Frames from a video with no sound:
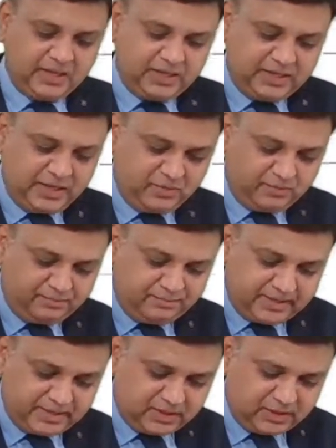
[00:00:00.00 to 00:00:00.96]
Now
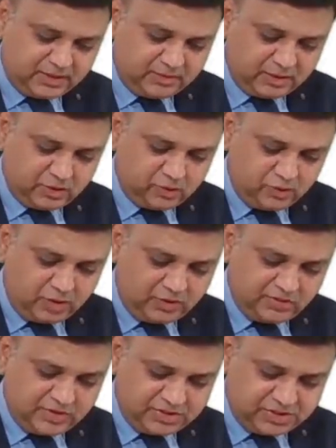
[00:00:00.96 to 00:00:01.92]
method number 2
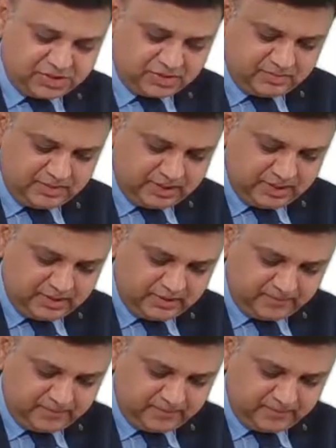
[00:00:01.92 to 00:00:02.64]
of decision making.